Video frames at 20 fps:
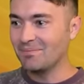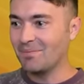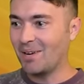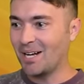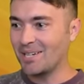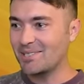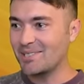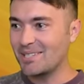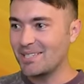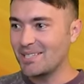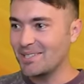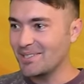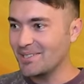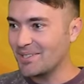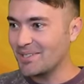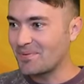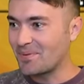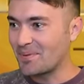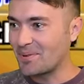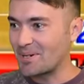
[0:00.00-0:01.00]
Machatino
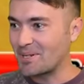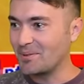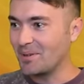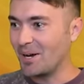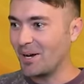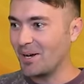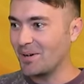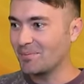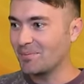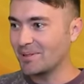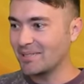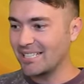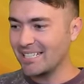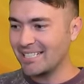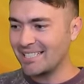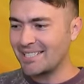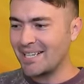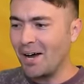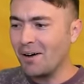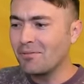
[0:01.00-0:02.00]
did pretty well,
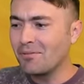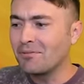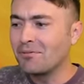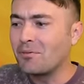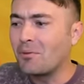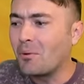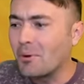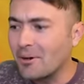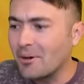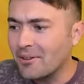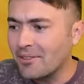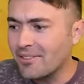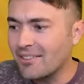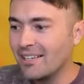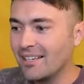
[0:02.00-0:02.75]
Police got 4th,